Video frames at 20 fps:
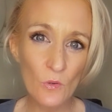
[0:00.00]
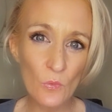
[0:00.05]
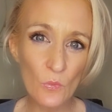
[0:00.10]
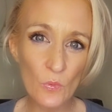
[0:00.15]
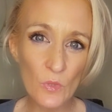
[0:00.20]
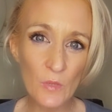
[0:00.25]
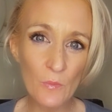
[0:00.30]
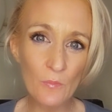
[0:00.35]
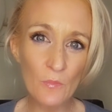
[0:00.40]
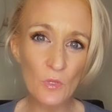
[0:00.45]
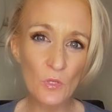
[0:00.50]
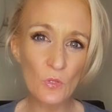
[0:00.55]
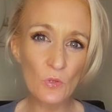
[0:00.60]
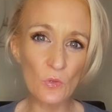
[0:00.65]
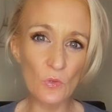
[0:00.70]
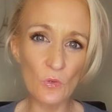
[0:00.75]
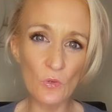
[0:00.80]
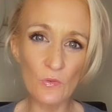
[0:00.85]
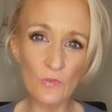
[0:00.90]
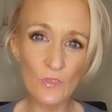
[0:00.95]

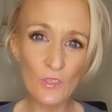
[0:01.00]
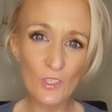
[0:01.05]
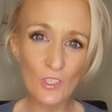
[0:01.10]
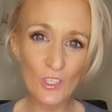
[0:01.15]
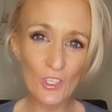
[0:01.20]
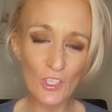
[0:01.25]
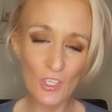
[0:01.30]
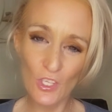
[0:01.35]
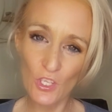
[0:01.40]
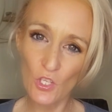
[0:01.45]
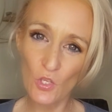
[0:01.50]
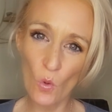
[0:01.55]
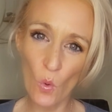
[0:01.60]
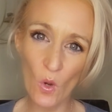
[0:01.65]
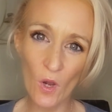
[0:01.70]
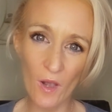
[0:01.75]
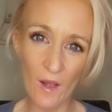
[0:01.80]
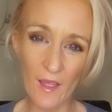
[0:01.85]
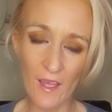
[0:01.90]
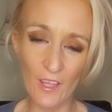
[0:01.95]
remove
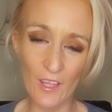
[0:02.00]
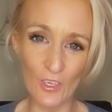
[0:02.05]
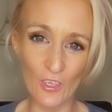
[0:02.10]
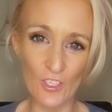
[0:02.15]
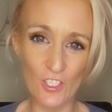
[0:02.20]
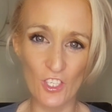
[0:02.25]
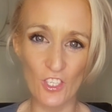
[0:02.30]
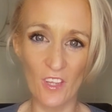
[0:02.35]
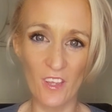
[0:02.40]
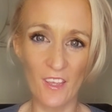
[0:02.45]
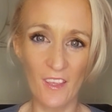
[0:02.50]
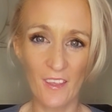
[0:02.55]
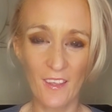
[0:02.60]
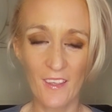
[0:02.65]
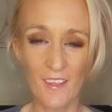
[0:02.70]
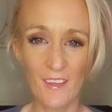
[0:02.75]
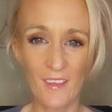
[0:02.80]
your energy.